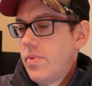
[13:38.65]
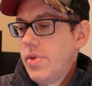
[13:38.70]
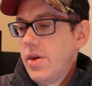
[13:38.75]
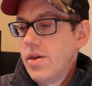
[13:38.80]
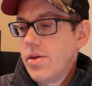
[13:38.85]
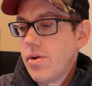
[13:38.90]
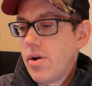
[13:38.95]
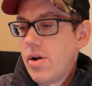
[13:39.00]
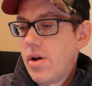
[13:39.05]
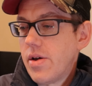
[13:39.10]

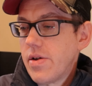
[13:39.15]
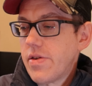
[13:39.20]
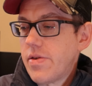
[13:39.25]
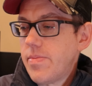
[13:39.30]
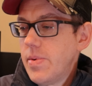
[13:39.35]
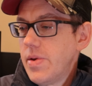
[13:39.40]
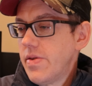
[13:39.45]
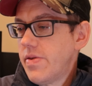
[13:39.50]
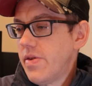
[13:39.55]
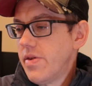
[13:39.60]
these are all
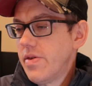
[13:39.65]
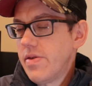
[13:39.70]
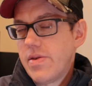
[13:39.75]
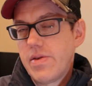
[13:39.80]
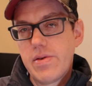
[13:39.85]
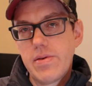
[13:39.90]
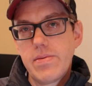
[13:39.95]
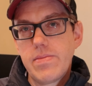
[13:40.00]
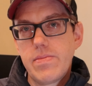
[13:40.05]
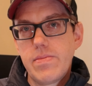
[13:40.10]

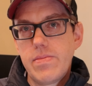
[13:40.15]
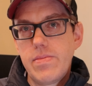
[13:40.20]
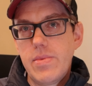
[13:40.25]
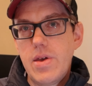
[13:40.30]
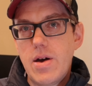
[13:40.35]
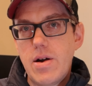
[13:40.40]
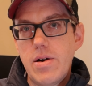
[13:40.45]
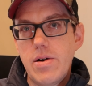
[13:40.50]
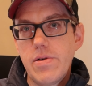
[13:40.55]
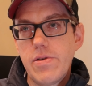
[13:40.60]
expenses
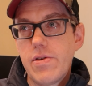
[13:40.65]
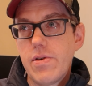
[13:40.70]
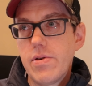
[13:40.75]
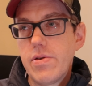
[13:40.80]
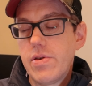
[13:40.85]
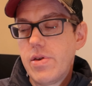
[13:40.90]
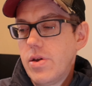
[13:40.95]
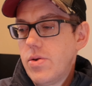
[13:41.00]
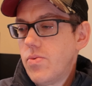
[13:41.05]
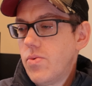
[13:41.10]
that are
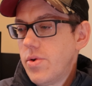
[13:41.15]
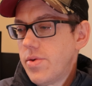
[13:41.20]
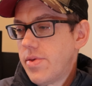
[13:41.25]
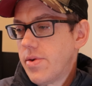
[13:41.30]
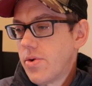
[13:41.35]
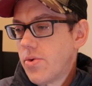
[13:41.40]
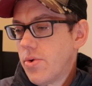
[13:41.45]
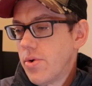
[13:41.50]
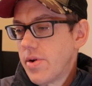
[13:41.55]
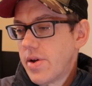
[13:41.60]
associated with
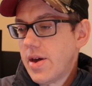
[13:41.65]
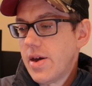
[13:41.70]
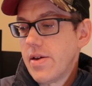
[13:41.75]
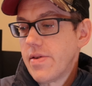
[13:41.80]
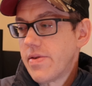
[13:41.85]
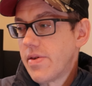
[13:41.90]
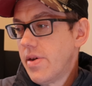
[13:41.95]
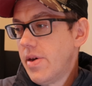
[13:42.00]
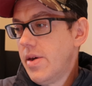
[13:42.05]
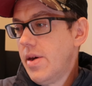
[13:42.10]
the court
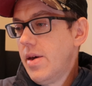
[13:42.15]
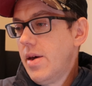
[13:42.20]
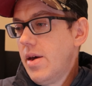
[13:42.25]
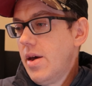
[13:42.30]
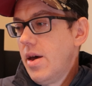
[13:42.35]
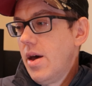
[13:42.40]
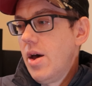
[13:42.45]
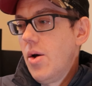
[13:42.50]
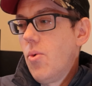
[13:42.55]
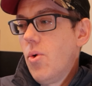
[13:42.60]
case.
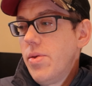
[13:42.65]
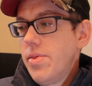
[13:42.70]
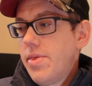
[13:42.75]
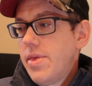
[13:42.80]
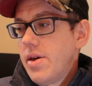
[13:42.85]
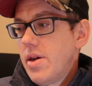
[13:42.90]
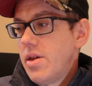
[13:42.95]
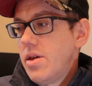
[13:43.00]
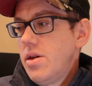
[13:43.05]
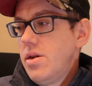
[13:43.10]
And one
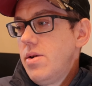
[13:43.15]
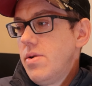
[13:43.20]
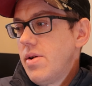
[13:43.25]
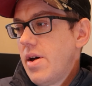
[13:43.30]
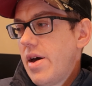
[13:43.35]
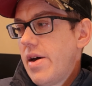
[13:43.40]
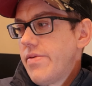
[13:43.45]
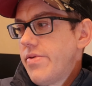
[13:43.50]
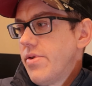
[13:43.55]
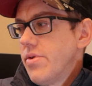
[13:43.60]
thing you
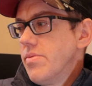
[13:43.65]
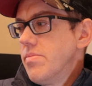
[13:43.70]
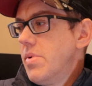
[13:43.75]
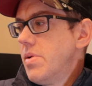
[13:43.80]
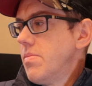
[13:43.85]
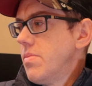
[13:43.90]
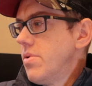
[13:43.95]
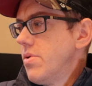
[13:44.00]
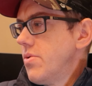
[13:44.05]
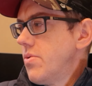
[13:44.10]
have to
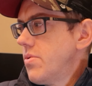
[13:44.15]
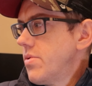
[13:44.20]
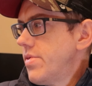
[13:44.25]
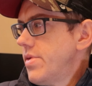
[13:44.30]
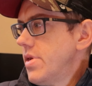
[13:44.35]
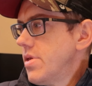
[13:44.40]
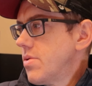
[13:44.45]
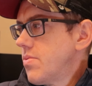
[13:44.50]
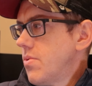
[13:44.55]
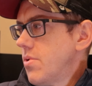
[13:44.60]
remember with
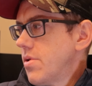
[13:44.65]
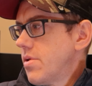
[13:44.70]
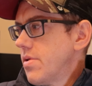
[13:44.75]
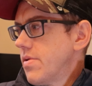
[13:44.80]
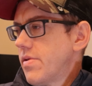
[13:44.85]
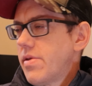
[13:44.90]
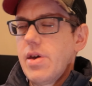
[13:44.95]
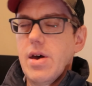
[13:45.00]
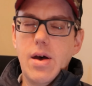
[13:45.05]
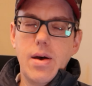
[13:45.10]
these
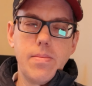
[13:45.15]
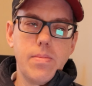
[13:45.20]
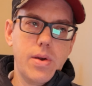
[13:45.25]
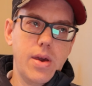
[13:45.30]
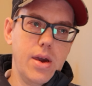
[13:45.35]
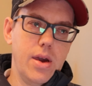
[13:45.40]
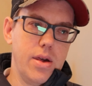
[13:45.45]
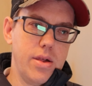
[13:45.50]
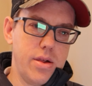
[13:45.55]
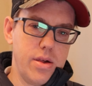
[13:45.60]
workers' comp
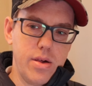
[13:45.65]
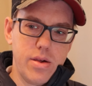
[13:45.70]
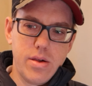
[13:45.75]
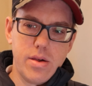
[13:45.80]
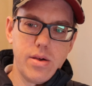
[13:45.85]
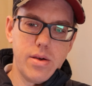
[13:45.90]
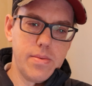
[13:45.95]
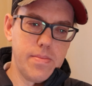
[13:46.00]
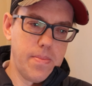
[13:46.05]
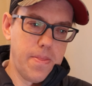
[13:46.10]

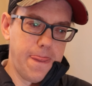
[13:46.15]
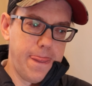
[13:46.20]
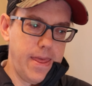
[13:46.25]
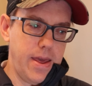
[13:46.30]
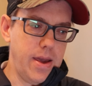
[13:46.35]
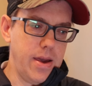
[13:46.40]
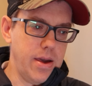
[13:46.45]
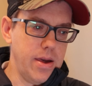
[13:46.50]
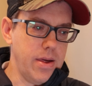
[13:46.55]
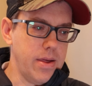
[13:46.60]
cases
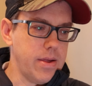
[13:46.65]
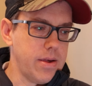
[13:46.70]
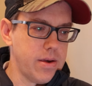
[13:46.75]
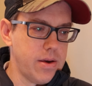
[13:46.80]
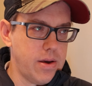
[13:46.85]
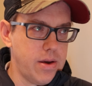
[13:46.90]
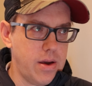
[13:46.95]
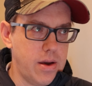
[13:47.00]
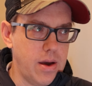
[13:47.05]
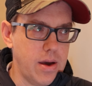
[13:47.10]
is,
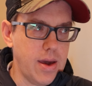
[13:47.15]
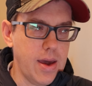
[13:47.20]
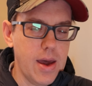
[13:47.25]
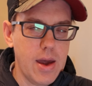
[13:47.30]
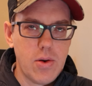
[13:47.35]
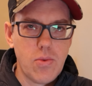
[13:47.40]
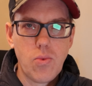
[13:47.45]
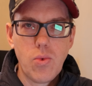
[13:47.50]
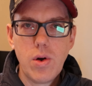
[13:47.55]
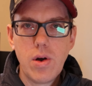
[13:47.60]

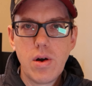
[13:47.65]
again,